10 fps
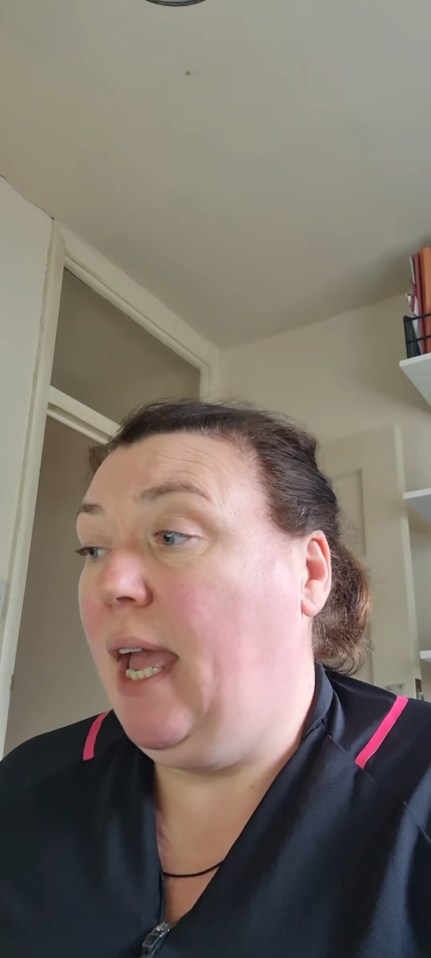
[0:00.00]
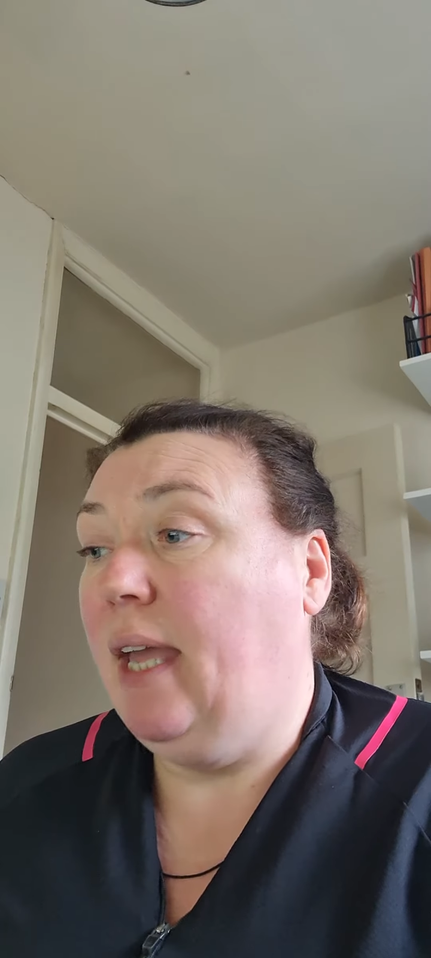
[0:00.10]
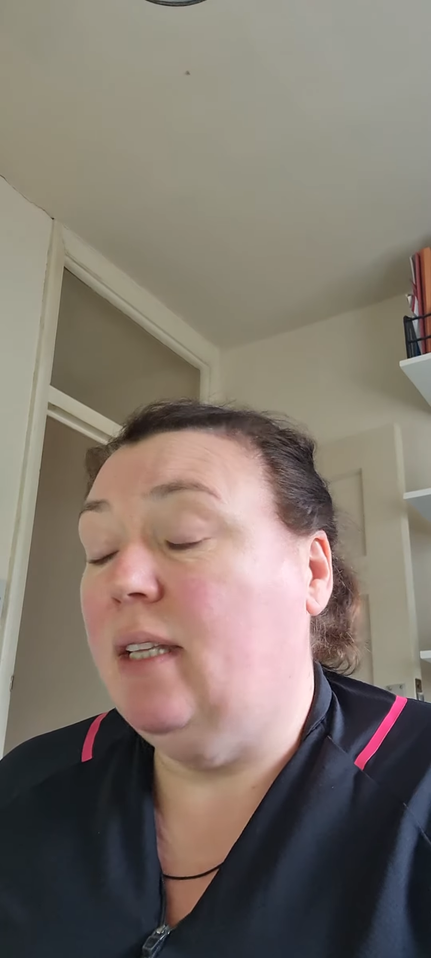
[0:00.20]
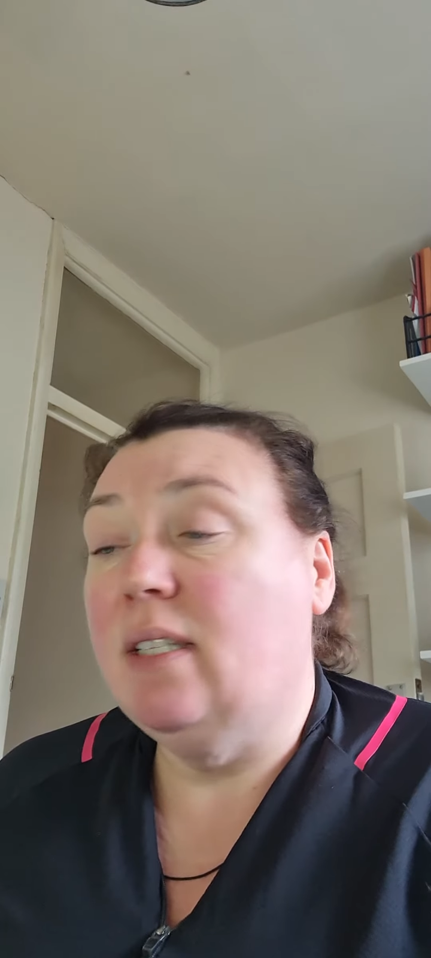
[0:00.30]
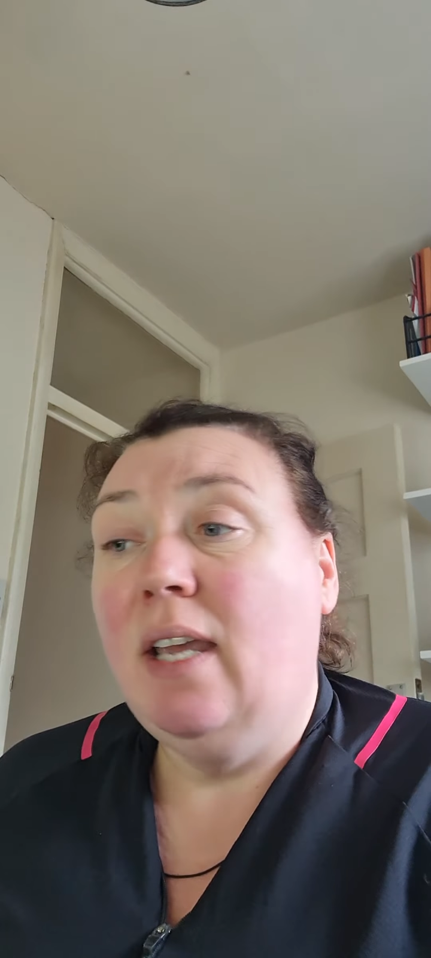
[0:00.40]

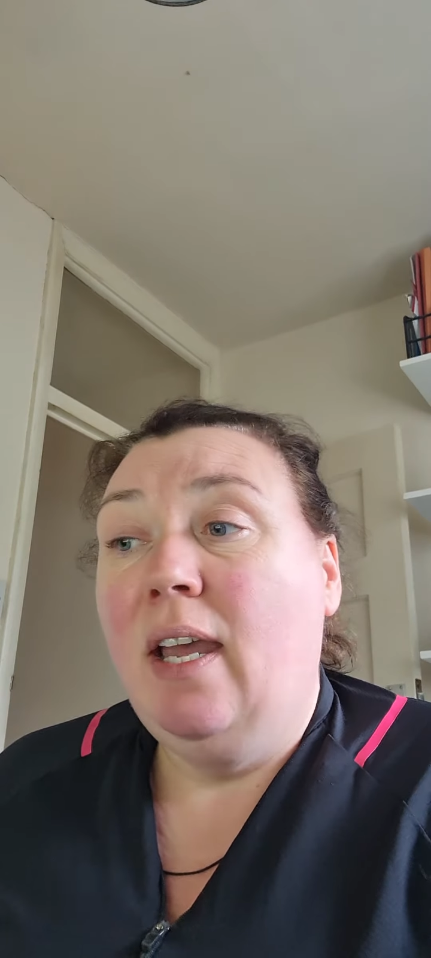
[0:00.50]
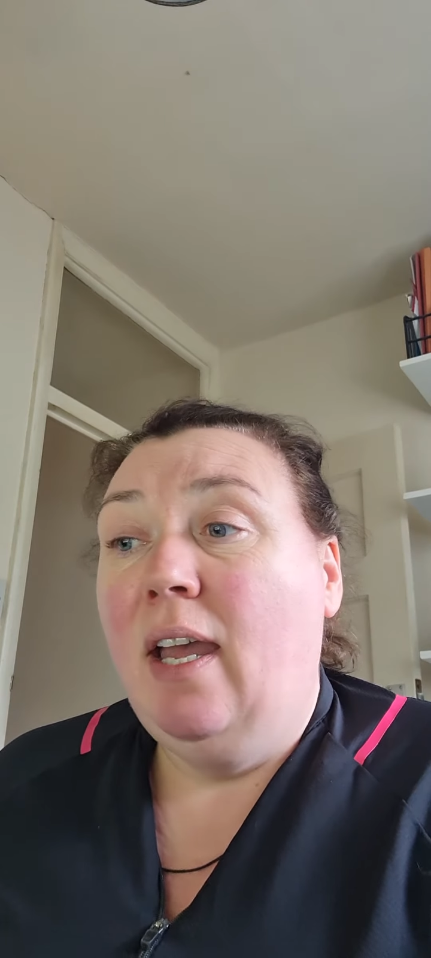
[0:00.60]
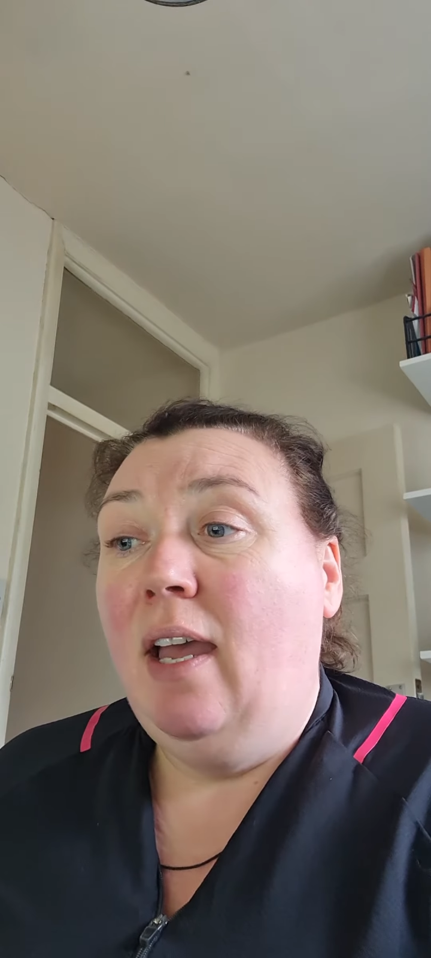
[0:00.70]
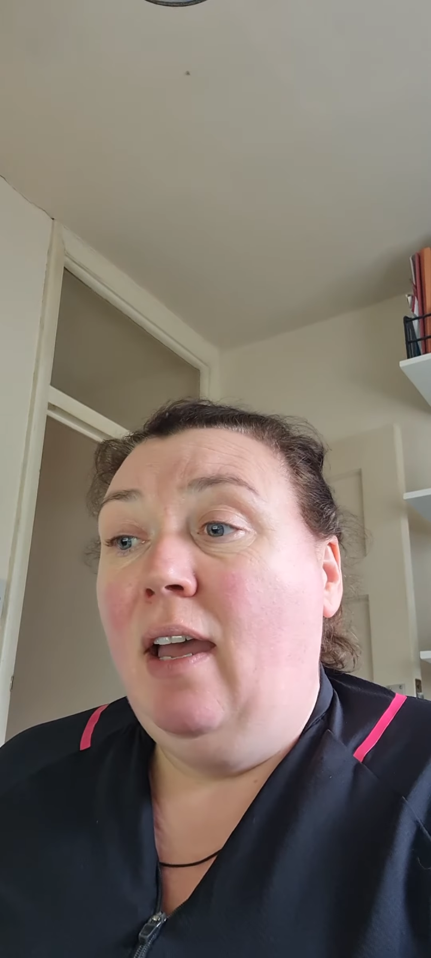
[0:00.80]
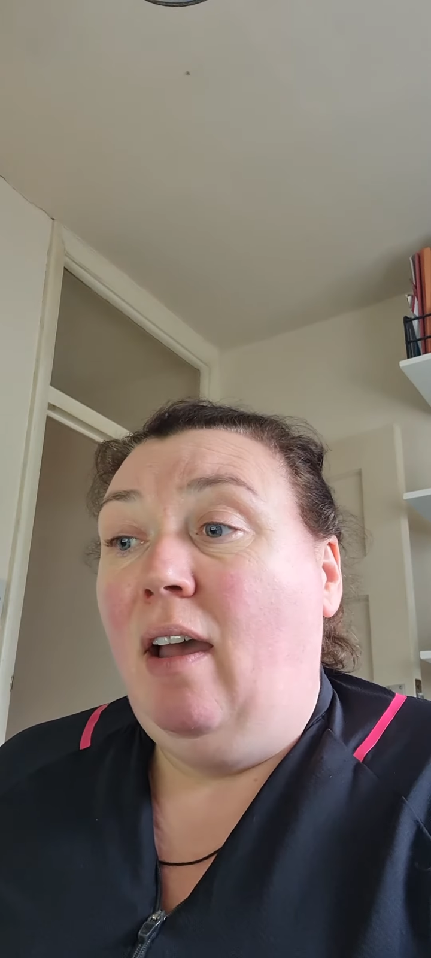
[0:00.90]
And
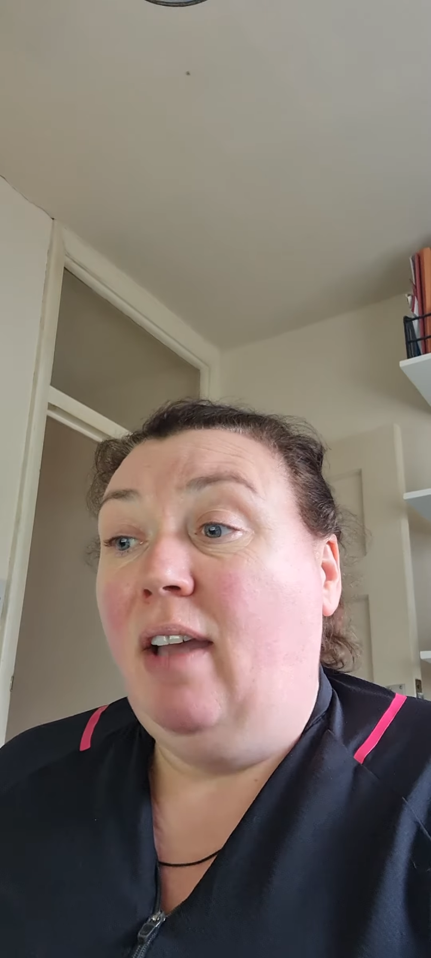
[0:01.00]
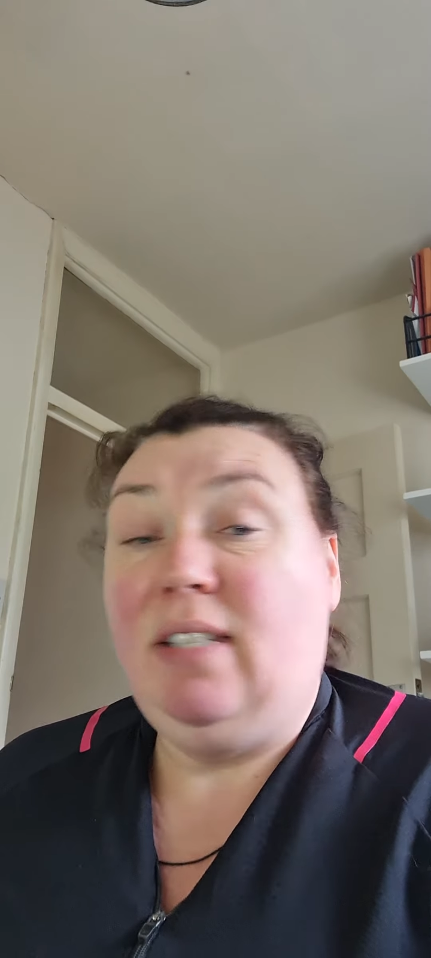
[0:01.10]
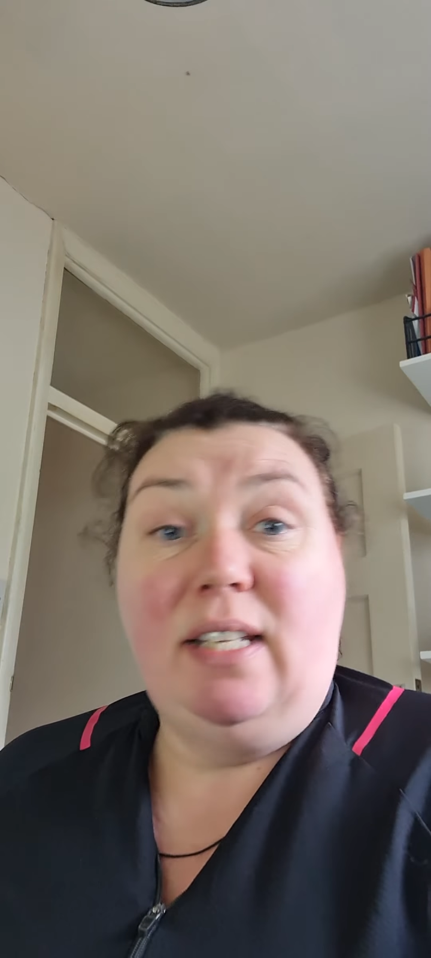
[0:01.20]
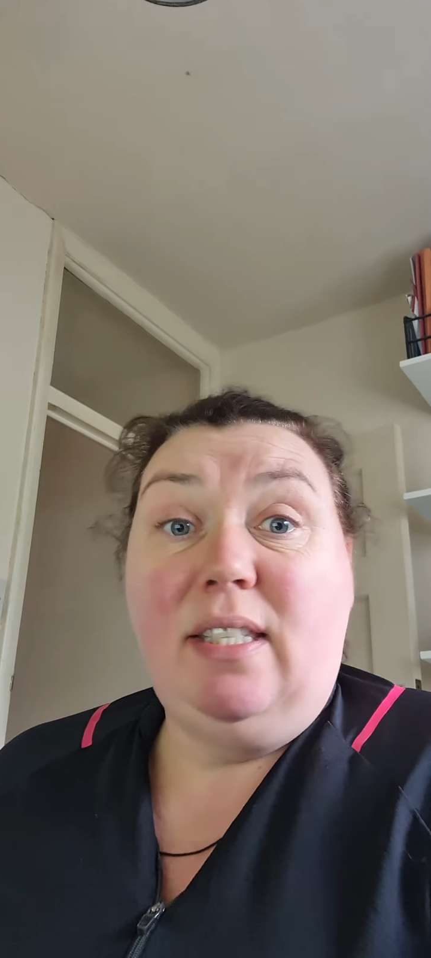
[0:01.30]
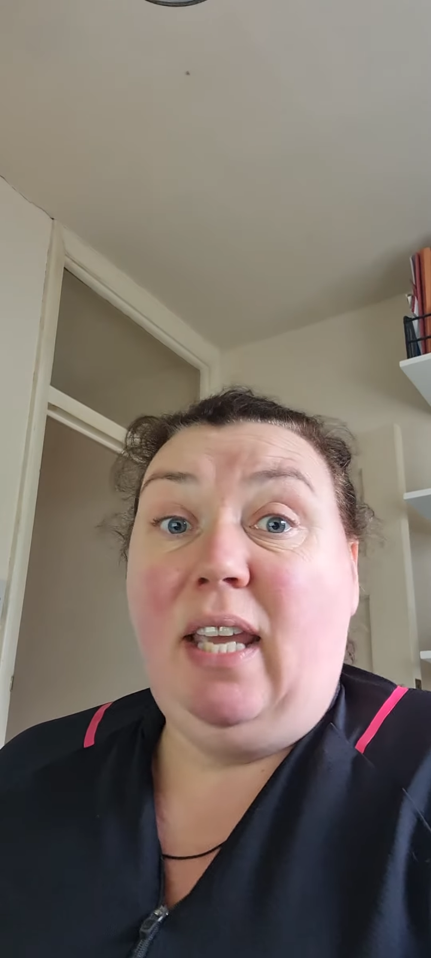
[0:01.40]
I
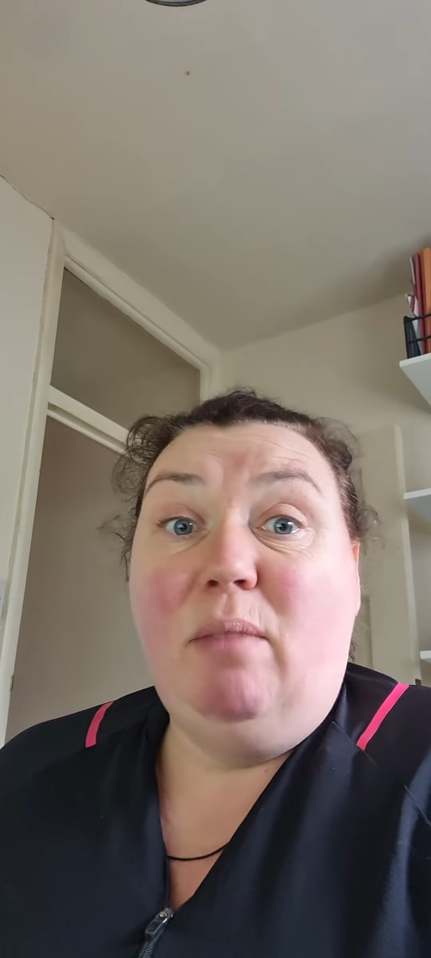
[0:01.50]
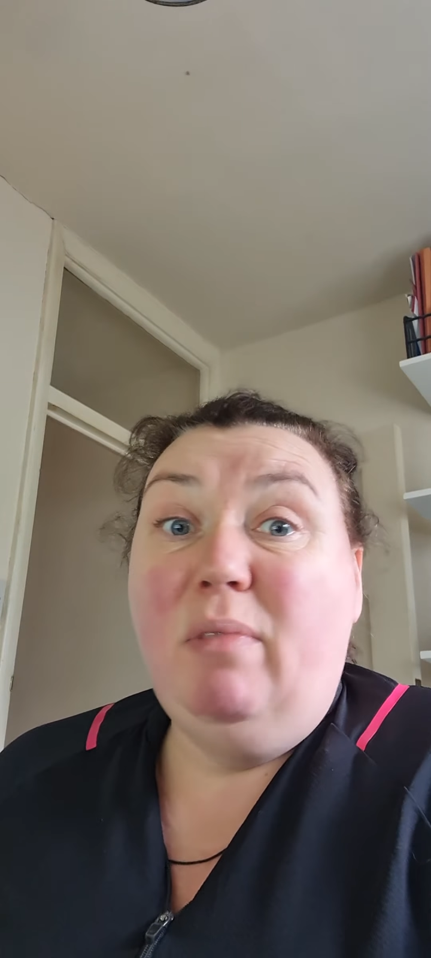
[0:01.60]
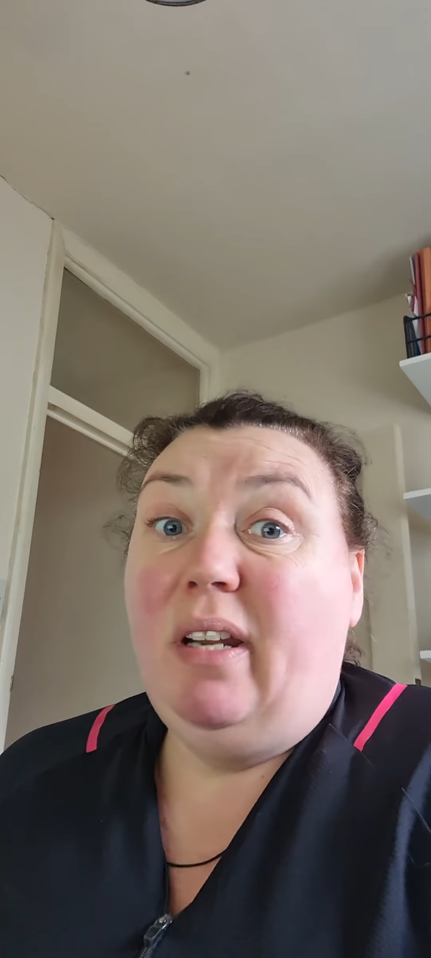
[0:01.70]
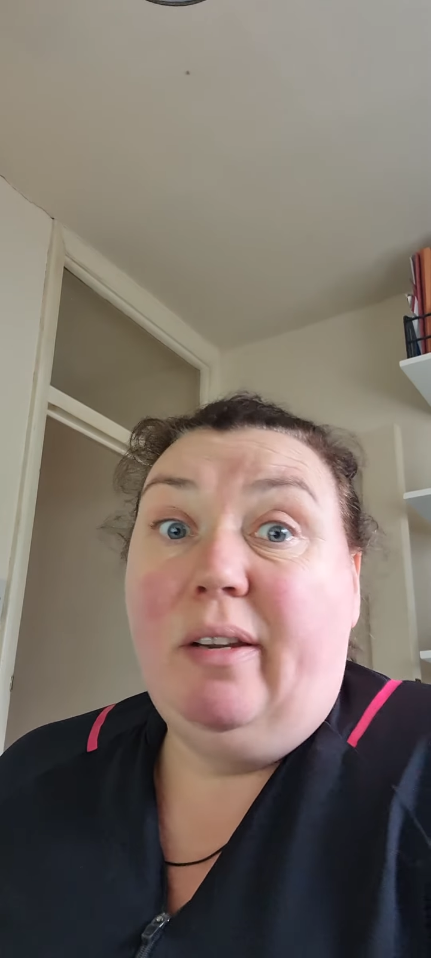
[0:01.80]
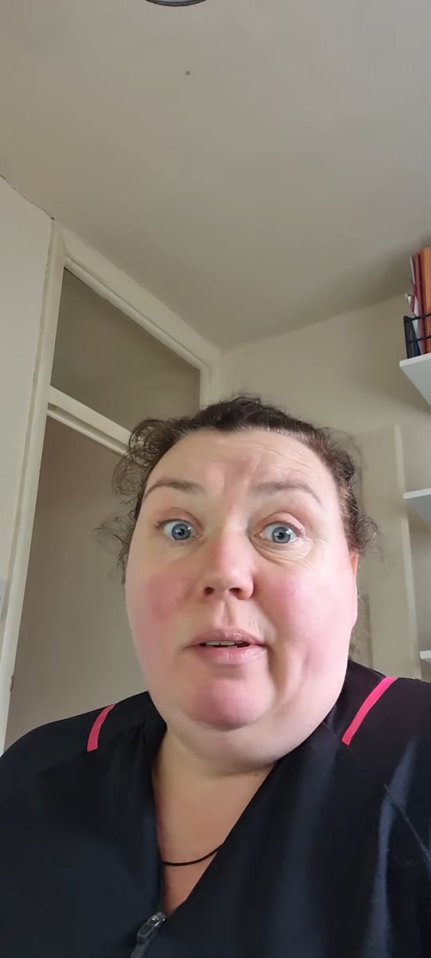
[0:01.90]
said to him,
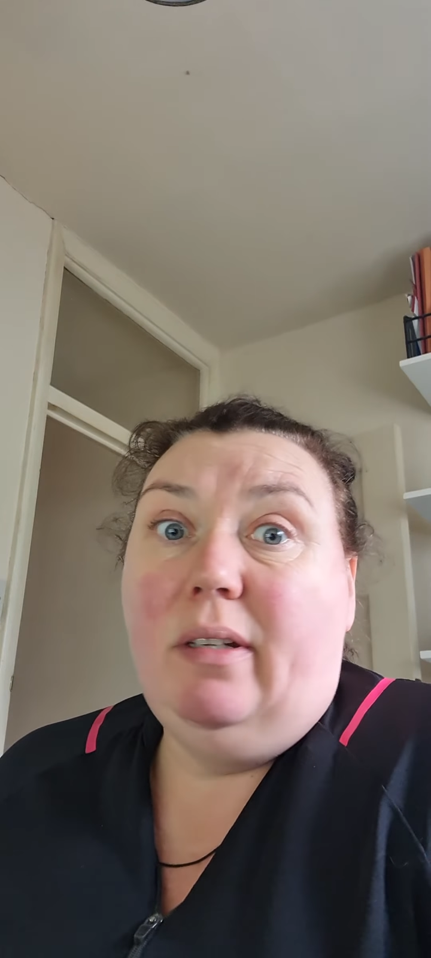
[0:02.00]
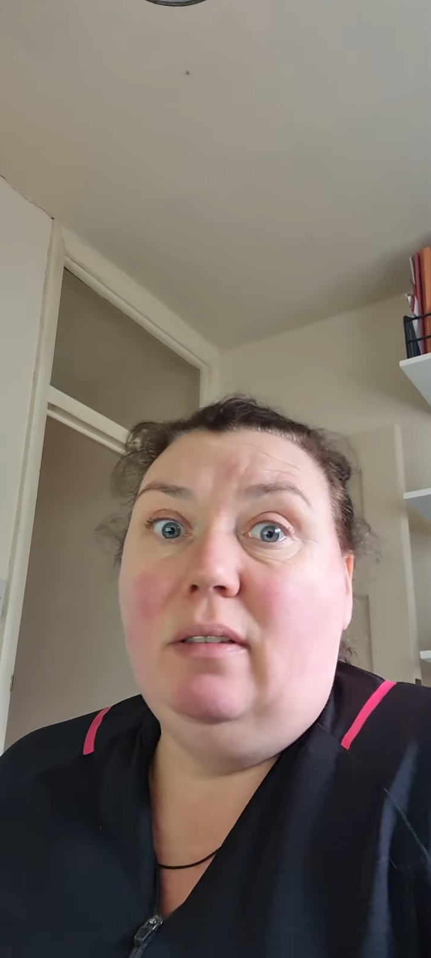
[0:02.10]
"You know,